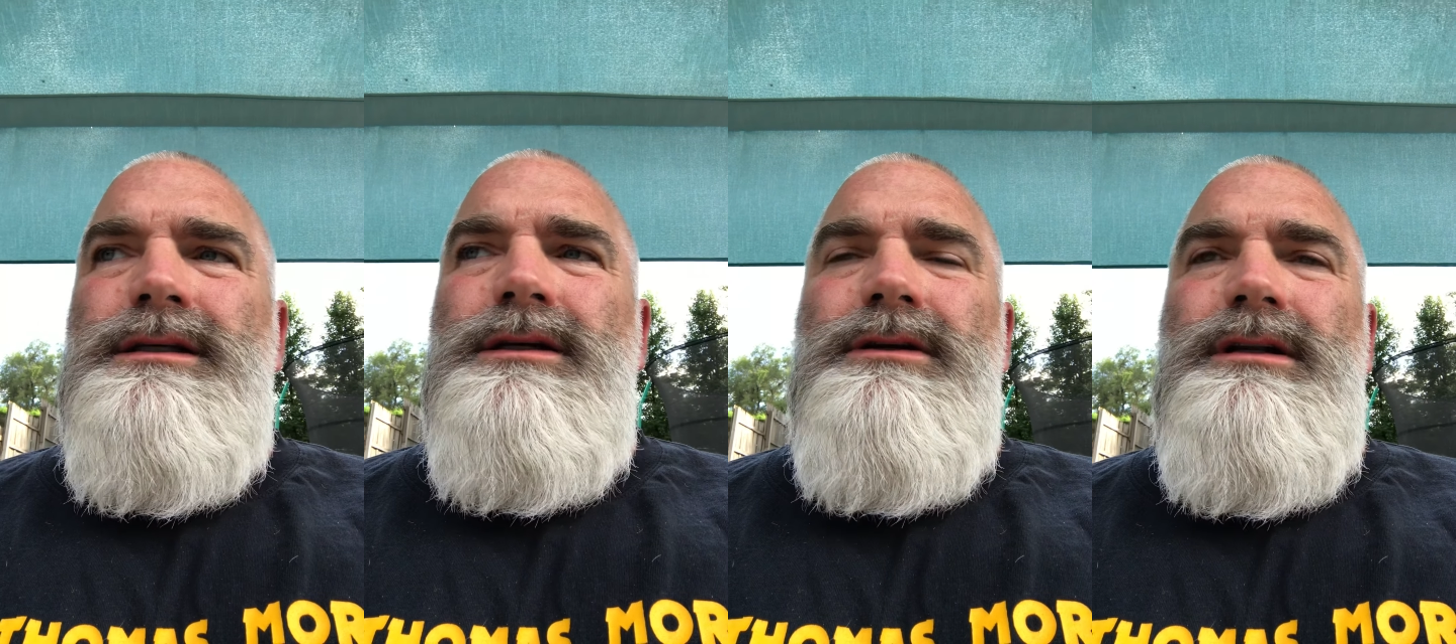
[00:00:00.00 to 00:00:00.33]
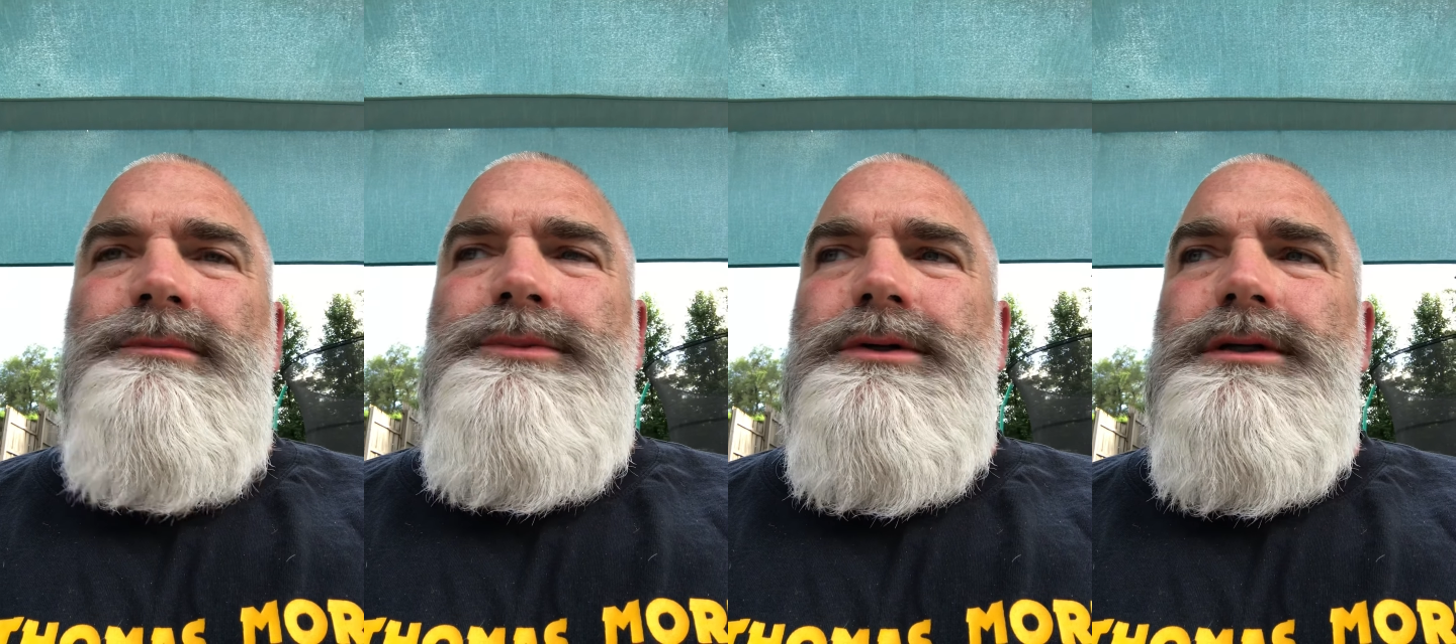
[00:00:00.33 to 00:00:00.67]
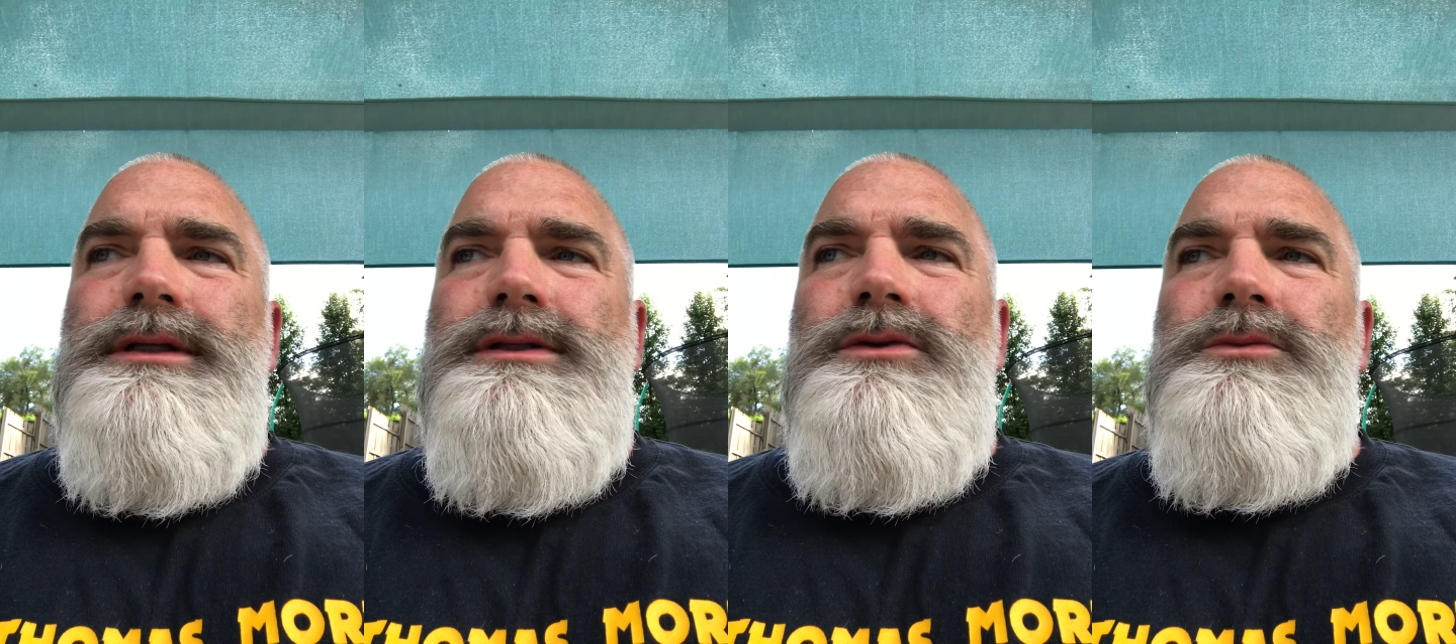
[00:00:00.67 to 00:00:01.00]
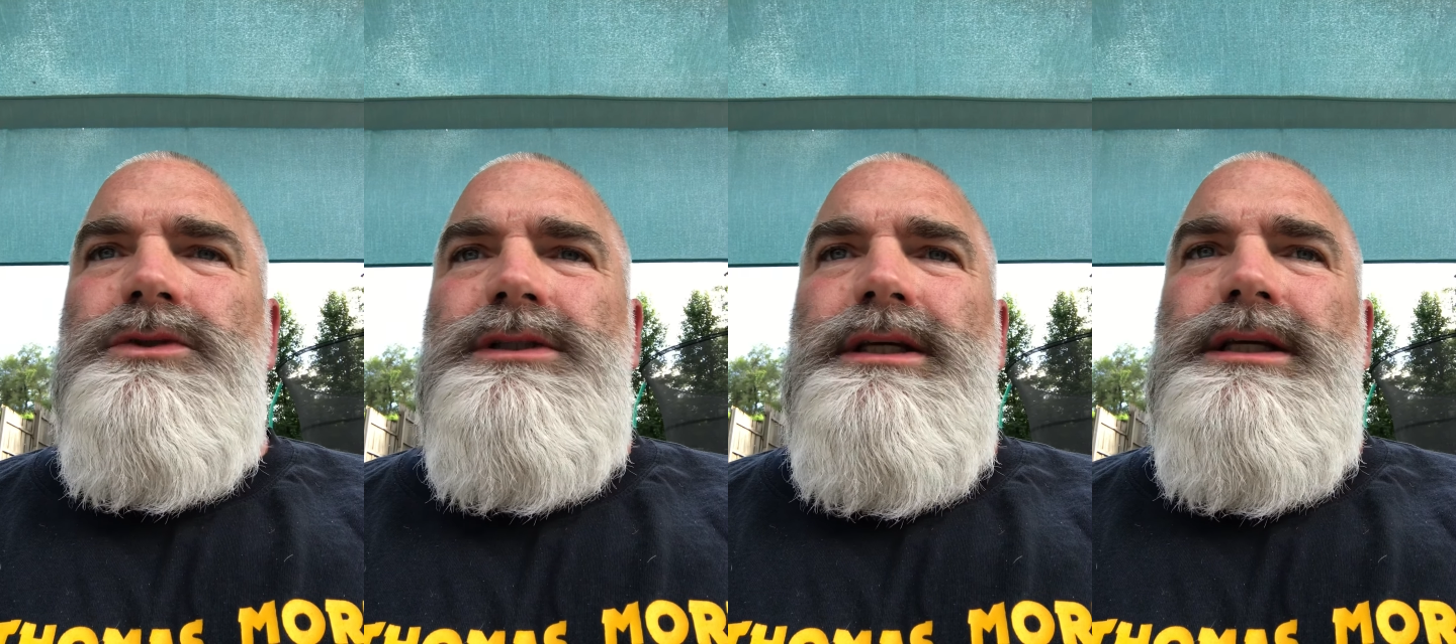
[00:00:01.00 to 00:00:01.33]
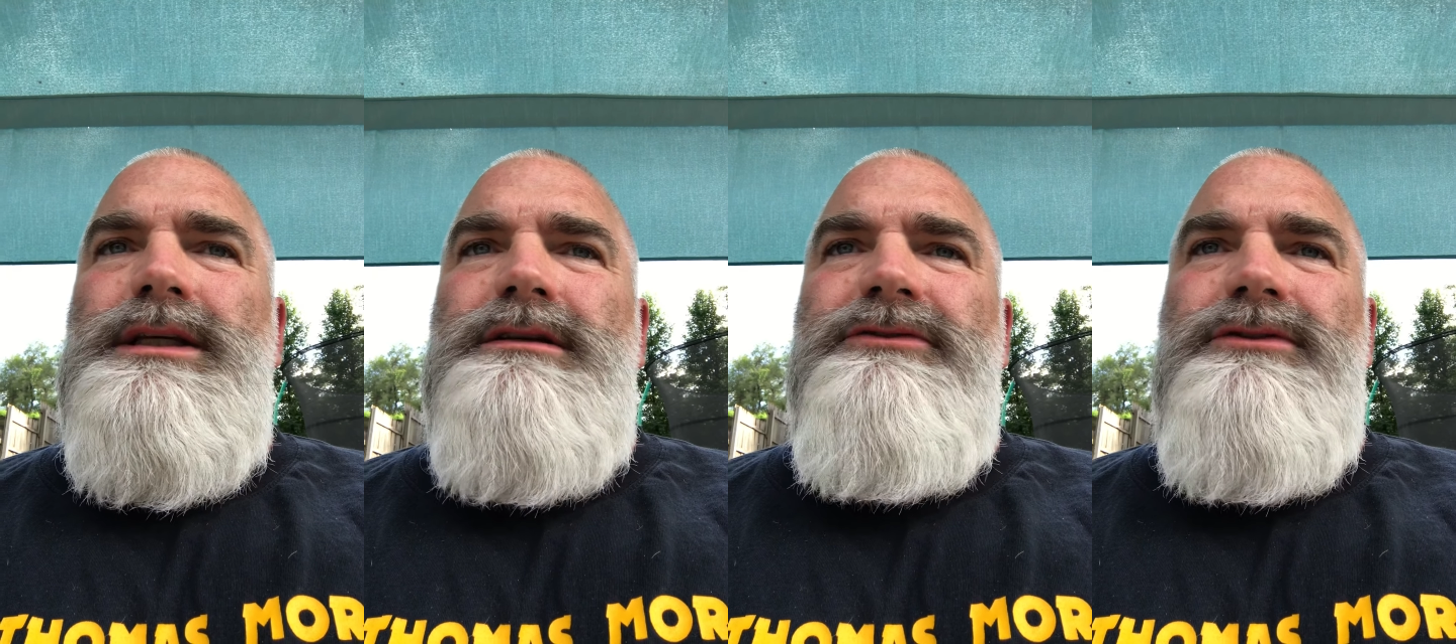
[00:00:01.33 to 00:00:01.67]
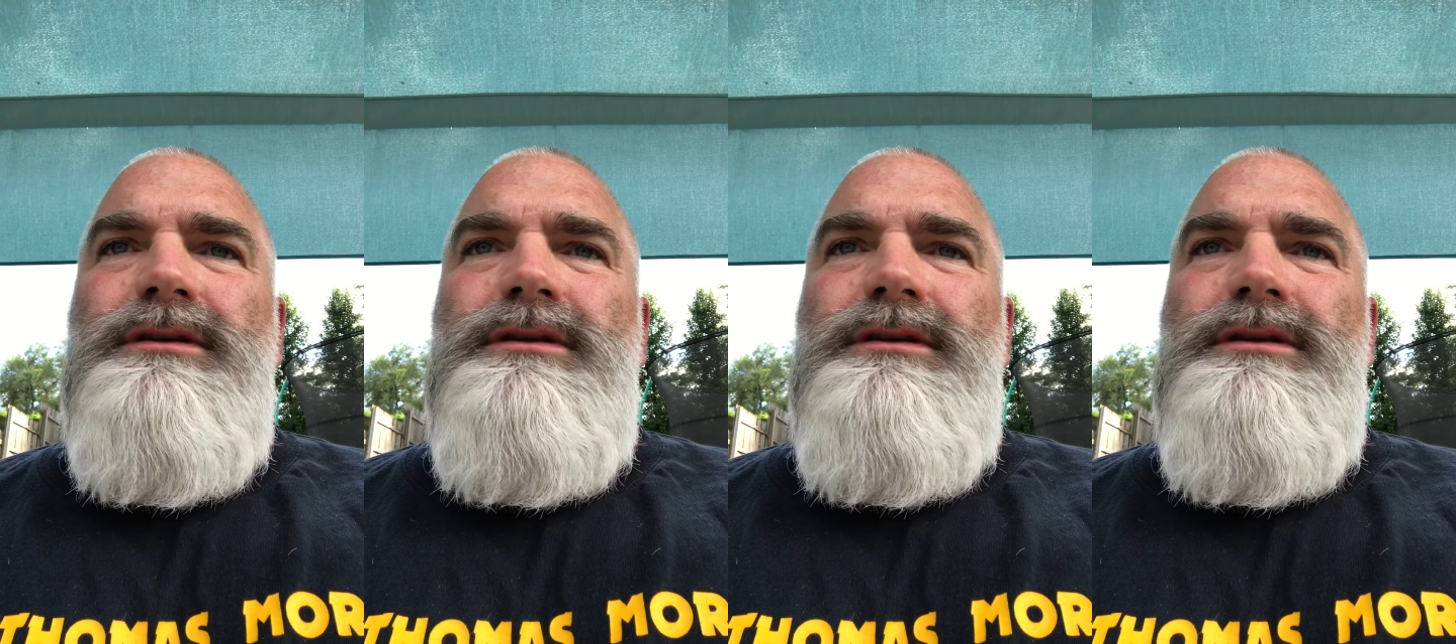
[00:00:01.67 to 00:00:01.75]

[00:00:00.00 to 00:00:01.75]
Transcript: I don't know how to put it. It's almost like if